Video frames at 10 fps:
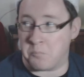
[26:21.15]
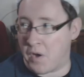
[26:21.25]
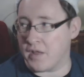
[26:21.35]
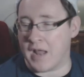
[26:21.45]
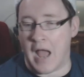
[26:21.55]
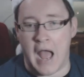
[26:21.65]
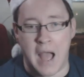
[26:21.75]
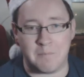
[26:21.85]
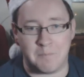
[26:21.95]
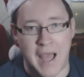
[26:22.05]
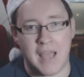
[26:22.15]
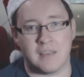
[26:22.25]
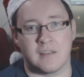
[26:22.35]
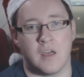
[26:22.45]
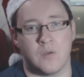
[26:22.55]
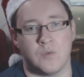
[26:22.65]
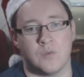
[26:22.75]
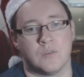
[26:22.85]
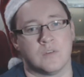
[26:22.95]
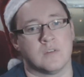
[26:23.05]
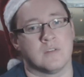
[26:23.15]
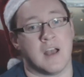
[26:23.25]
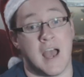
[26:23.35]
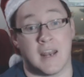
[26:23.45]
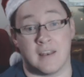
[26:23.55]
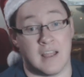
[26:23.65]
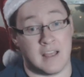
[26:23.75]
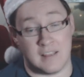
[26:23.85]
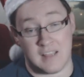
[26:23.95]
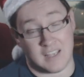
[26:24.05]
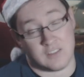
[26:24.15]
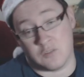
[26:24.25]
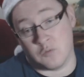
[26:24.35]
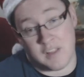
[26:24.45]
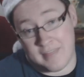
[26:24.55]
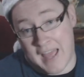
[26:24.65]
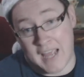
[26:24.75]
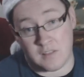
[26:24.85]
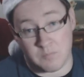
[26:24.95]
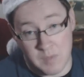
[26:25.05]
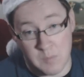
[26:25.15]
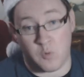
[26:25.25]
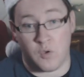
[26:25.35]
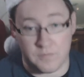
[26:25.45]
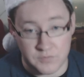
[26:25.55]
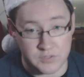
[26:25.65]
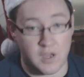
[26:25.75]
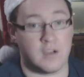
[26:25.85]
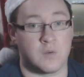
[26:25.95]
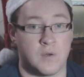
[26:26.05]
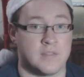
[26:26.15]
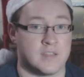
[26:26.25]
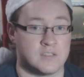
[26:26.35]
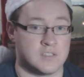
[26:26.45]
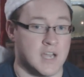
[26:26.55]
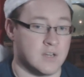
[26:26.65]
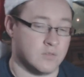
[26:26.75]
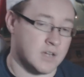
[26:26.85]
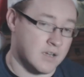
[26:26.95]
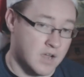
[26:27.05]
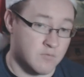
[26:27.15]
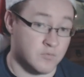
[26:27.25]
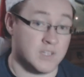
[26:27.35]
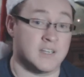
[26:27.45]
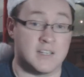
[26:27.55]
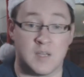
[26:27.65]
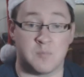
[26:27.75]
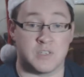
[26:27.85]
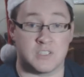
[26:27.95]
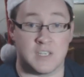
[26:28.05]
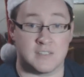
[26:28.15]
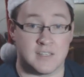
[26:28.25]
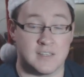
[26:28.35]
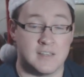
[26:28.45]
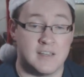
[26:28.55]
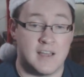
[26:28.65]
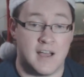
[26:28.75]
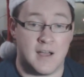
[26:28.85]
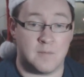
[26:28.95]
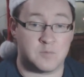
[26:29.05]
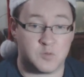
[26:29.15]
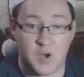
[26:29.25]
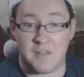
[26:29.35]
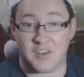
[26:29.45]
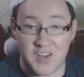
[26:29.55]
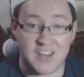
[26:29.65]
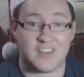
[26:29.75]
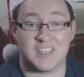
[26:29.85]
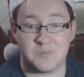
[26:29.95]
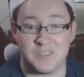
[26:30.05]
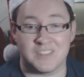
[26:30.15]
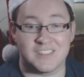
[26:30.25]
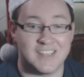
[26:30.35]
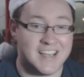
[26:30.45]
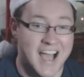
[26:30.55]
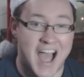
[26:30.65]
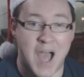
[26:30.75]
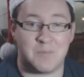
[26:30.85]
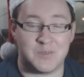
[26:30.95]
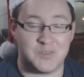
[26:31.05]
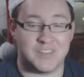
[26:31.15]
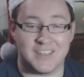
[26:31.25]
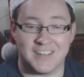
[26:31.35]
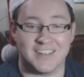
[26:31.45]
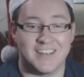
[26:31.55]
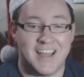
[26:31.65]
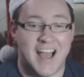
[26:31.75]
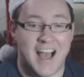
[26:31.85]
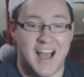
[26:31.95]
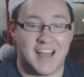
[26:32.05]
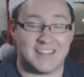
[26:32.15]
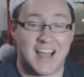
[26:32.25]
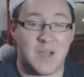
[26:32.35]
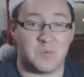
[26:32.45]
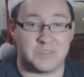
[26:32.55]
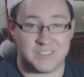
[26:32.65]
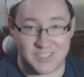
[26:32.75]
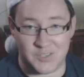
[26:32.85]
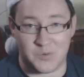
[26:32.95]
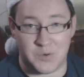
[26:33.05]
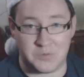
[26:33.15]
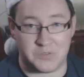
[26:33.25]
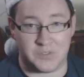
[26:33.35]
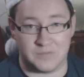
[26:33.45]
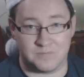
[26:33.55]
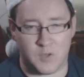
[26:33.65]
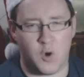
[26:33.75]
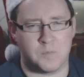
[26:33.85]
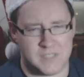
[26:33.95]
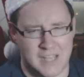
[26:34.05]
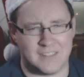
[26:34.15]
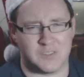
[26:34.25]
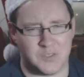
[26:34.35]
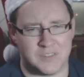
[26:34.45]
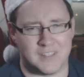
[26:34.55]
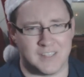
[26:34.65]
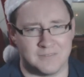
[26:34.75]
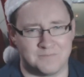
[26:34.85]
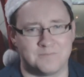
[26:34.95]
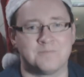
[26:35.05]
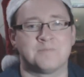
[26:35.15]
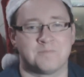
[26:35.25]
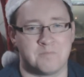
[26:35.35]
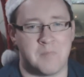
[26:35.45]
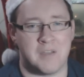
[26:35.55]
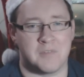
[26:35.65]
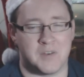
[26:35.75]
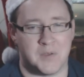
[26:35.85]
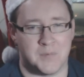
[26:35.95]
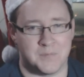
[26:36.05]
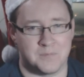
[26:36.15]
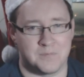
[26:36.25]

But I'm back now, and I can only thank people who have stuck with this channel. I really, really appreciate it. So have a great Christmas, a Happy New Year, and I will see you all soon. I hope Santa's good to you. Bye for now.